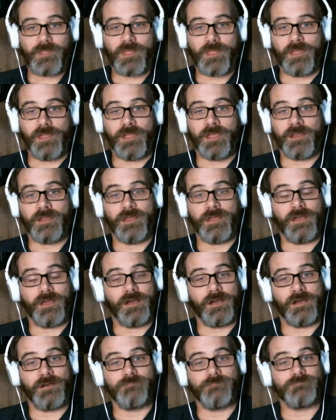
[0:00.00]
And
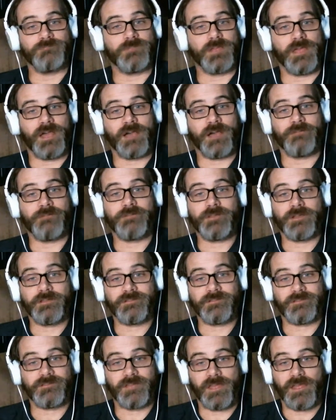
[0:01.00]
have a
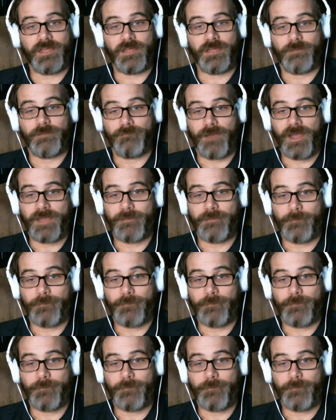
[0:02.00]
nice day. Bye.